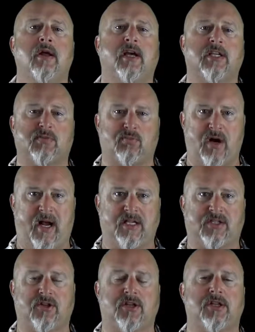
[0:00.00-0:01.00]

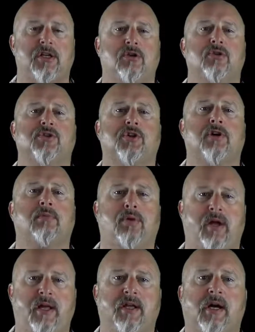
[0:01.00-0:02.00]
expressed so that the user can play the